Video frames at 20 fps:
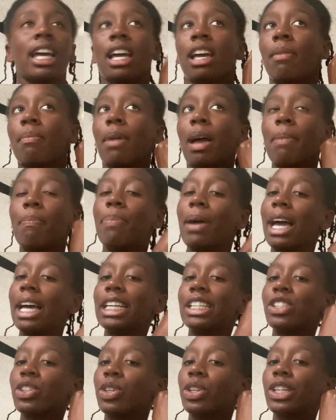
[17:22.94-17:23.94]
my
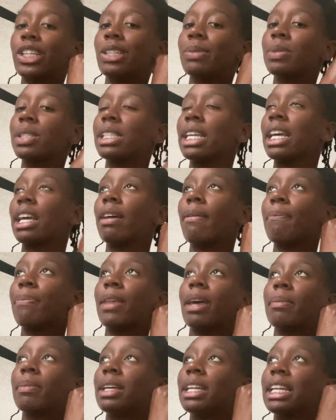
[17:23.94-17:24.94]
bedroom. Just, like,
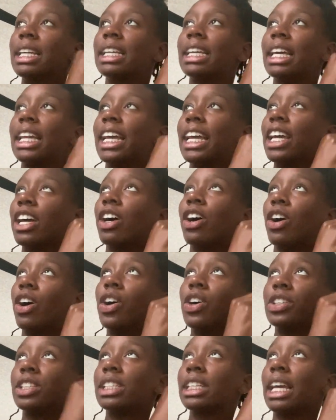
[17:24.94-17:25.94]
I'm going to get it
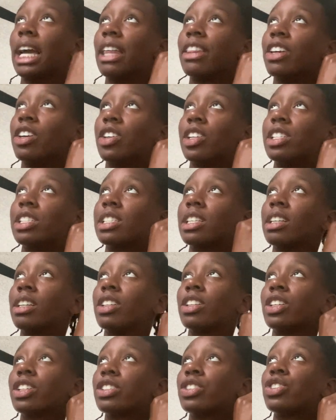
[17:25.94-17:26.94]
all together, and it's going
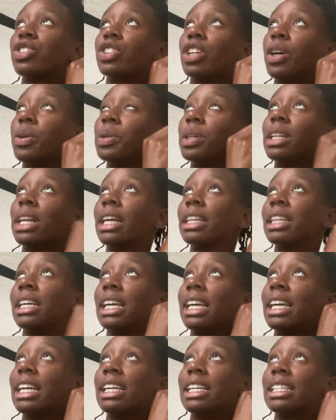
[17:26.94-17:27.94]
to look so good at the
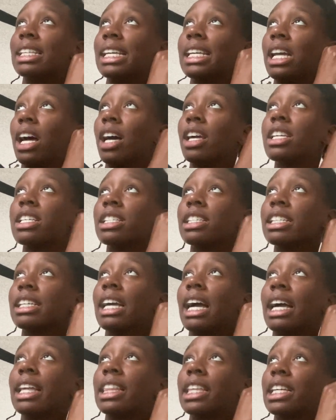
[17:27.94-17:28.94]
end. And
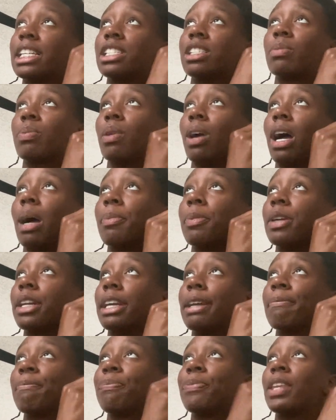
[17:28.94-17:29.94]
honestly, I think it's a
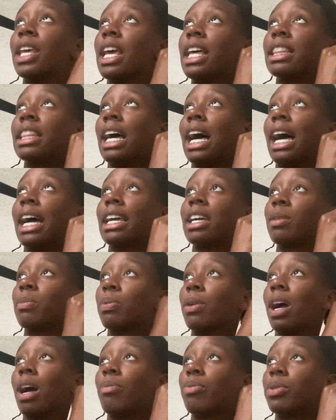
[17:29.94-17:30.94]
property that I could
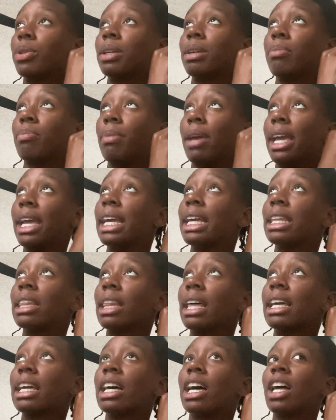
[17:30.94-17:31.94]
probably make,
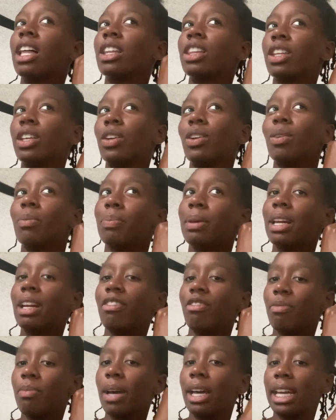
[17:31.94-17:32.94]
like, a little bit
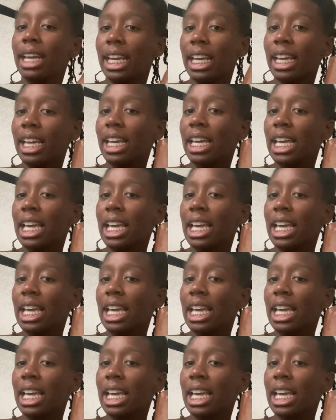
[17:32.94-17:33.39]
of money